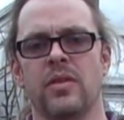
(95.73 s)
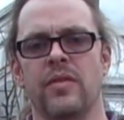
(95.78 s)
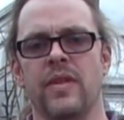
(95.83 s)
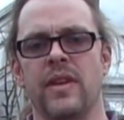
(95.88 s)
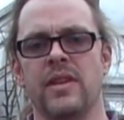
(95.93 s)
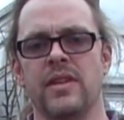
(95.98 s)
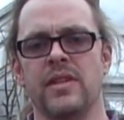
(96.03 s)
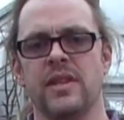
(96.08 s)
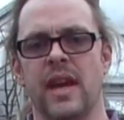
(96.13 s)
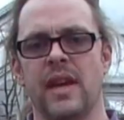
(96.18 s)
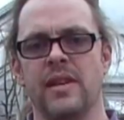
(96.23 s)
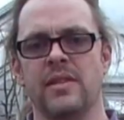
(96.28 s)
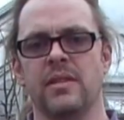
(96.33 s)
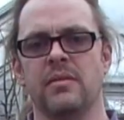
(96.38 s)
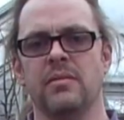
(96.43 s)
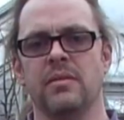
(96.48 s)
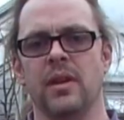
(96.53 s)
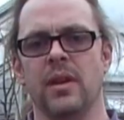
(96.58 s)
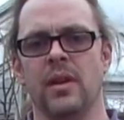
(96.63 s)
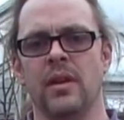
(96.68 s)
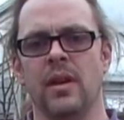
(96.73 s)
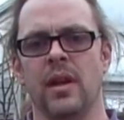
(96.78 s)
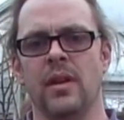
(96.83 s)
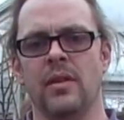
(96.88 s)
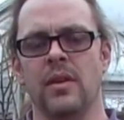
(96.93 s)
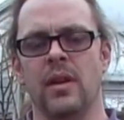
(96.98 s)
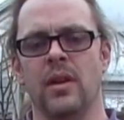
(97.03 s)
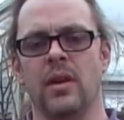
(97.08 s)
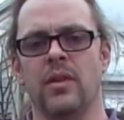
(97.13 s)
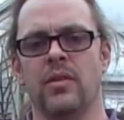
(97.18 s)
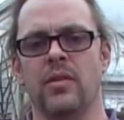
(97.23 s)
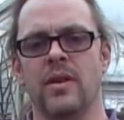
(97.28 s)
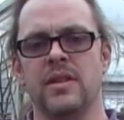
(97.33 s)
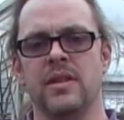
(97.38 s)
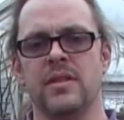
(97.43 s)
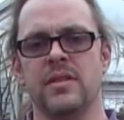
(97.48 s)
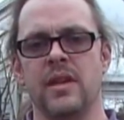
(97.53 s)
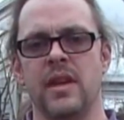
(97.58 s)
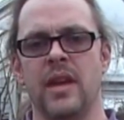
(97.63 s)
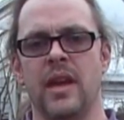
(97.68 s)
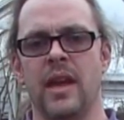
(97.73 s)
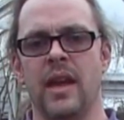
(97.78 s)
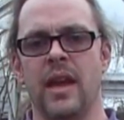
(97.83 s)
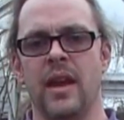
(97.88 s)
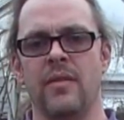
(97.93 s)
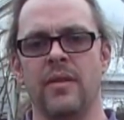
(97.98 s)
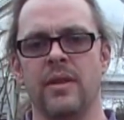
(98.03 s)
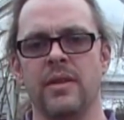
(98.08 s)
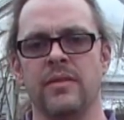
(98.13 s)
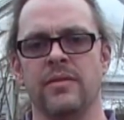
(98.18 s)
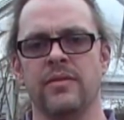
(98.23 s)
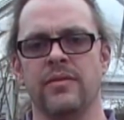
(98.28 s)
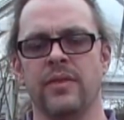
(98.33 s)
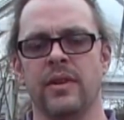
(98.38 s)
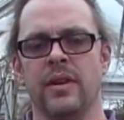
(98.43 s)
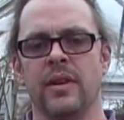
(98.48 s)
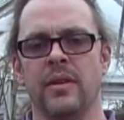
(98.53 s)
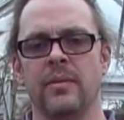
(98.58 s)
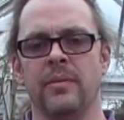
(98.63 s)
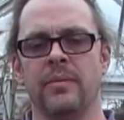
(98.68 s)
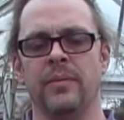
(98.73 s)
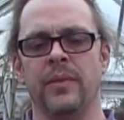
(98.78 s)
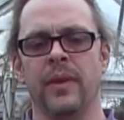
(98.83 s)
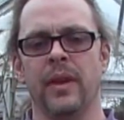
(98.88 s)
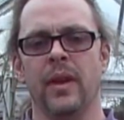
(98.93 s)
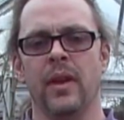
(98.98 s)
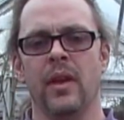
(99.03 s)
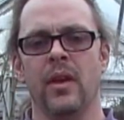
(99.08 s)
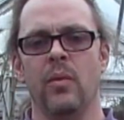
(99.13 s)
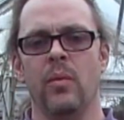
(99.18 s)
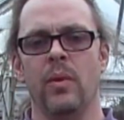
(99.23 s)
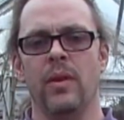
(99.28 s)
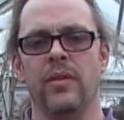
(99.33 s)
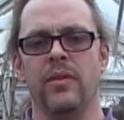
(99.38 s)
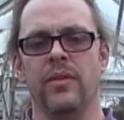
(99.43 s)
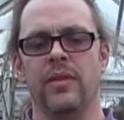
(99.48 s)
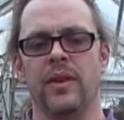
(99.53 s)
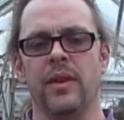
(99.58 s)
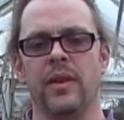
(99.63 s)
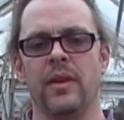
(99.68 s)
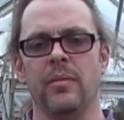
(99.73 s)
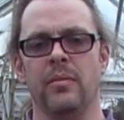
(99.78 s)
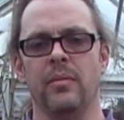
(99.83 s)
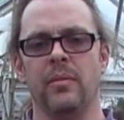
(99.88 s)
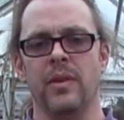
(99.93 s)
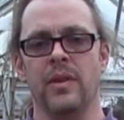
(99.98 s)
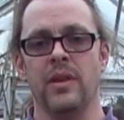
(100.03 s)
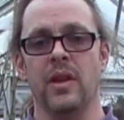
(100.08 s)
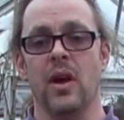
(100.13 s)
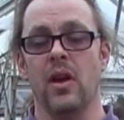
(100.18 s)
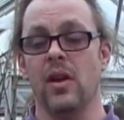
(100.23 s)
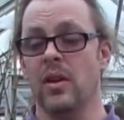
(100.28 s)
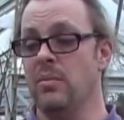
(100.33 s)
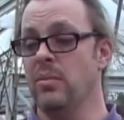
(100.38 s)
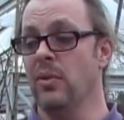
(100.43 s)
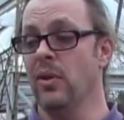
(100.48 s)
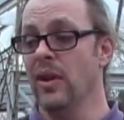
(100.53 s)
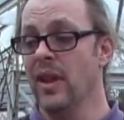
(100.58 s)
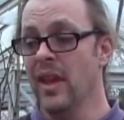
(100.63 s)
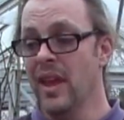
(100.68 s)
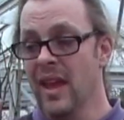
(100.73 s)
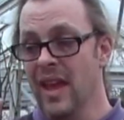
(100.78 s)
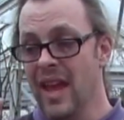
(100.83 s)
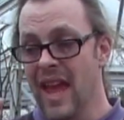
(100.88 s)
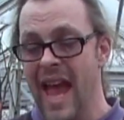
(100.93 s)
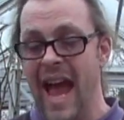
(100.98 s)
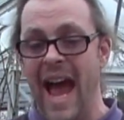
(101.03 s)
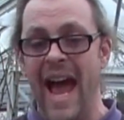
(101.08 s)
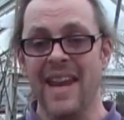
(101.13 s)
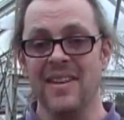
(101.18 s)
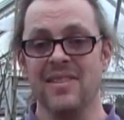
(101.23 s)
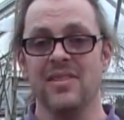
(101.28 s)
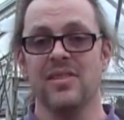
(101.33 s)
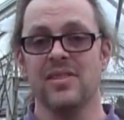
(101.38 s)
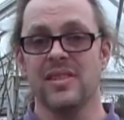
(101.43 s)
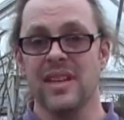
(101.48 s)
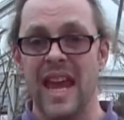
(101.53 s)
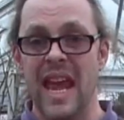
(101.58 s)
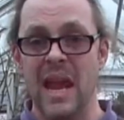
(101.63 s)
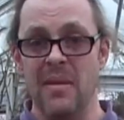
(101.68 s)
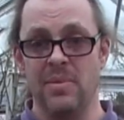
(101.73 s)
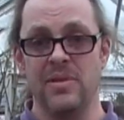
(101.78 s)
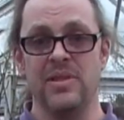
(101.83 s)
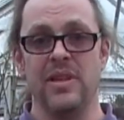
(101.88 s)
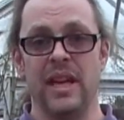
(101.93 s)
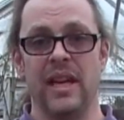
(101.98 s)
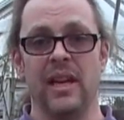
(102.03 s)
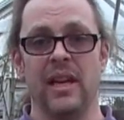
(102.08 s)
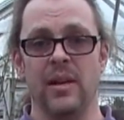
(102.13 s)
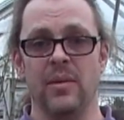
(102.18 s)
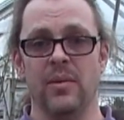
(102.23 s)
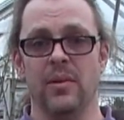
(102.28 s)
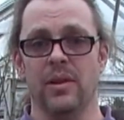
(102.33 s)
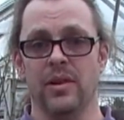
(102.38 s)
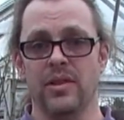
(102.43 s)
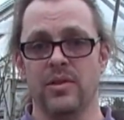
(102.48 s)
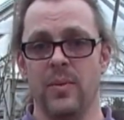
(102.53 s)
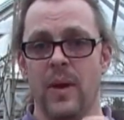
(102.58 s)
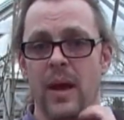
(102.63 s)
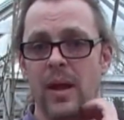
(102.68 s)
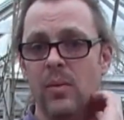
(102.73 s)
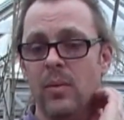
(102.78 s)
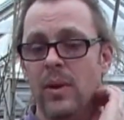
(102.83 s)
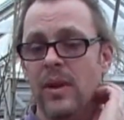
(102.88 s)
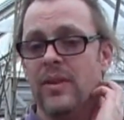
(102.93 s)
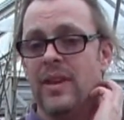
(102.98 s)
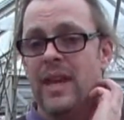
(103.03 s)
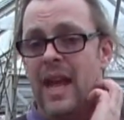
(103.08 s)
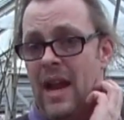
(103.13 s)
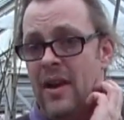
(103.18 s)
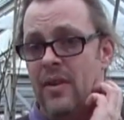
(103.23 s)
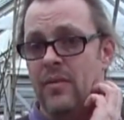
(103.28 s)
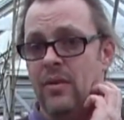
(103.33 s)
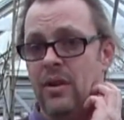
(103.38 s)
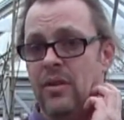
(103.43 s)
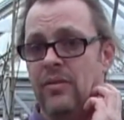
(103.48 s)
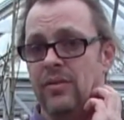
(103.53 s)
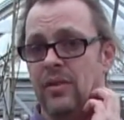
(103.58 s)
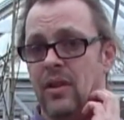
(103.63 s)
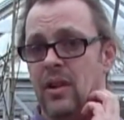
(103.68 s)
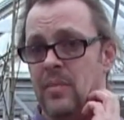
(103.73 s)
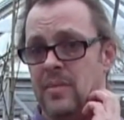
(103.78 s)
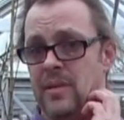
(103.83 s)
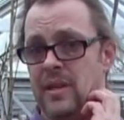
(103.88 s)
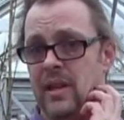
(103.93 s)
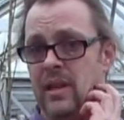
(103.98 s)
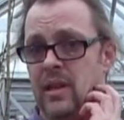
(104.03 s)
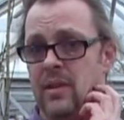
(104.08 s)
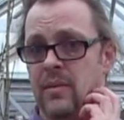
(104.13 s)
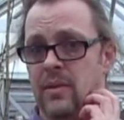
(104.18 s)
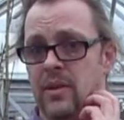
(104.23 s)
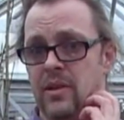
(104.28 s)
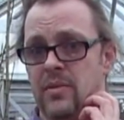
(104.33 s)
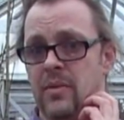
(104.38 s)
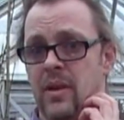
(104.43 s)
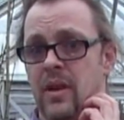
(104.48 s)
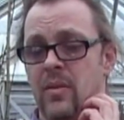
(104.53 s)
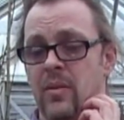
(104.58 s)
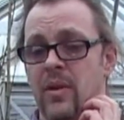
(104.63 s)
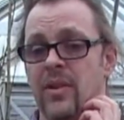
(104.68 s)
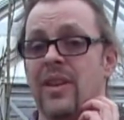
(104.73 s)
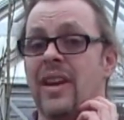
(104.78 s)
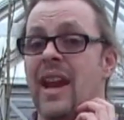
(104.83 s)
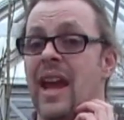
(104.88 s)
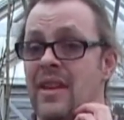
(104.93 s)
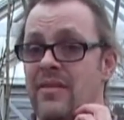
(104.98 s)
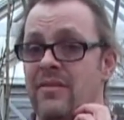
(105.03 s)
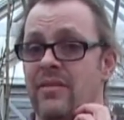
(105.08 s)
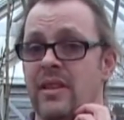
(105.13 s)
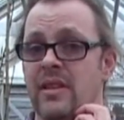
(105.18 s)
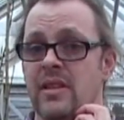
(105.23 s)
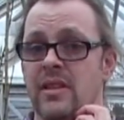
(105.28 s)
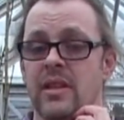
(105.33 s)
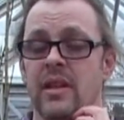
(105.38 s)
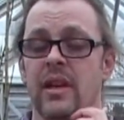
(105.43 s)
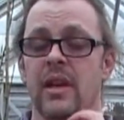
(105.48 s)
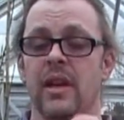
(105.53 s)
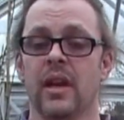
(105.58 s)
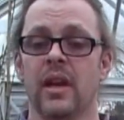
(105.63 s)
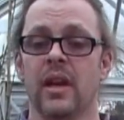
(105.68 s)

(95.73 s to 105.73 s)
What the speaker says: of insects and critters that you can get rid of with garlic. But ants, it particularly works well with. Carrot root fly particularly works well with, and aphids.